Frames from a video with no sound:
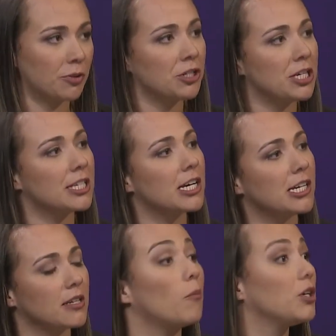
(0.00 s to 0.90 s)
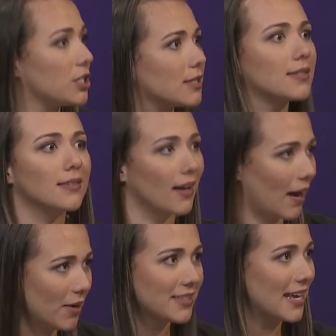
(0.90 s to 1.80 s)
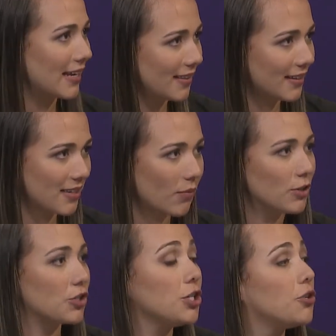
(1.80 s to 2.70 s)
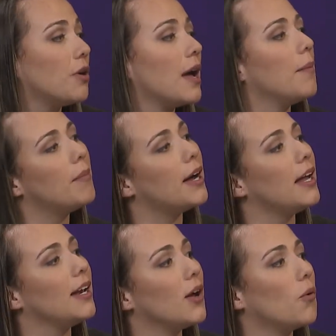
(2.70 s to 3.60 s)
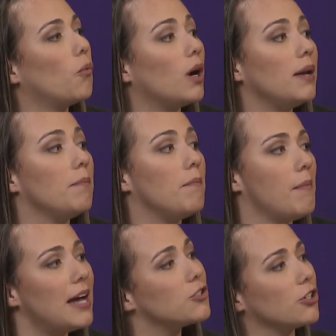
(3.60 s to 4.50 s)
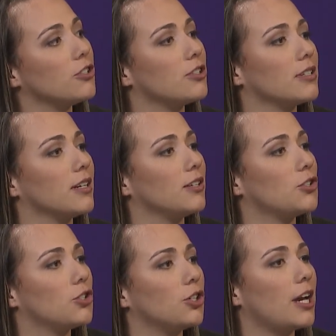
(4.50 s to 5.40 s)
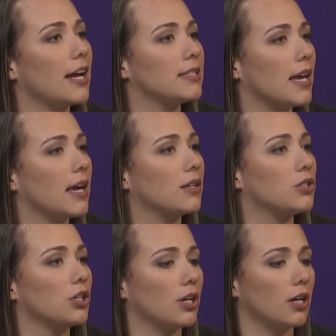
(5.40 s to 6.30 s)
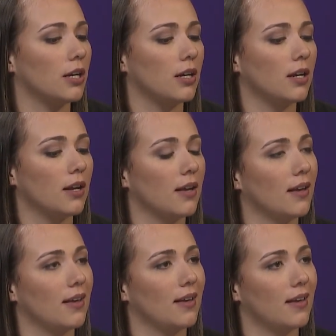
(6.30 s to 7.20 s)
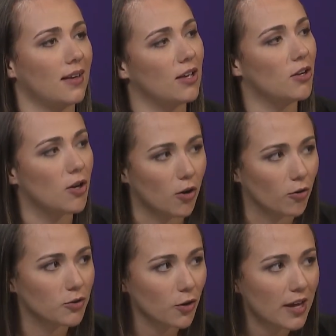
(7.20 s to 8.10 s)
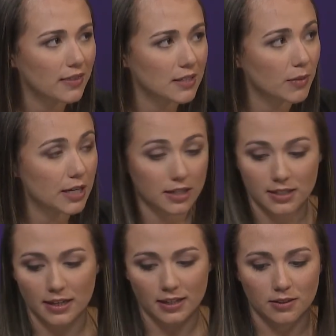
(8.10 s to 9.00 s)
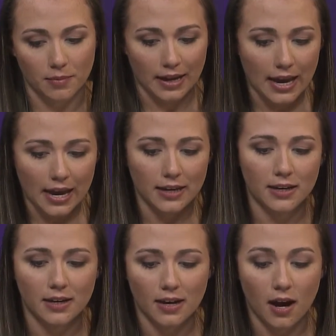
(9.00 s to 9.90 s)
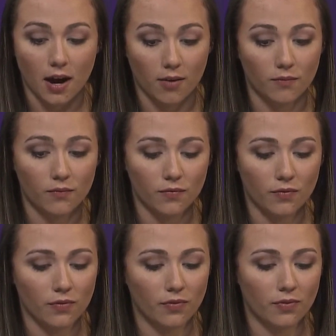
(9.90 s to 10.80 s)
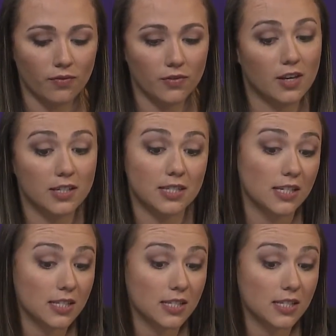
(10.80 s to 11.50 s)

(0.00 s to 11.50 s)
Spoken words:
with Jesus, which is, I'm not saying that's not what you should do, but what measures should I take to, so that this money doesn't get to my head? Because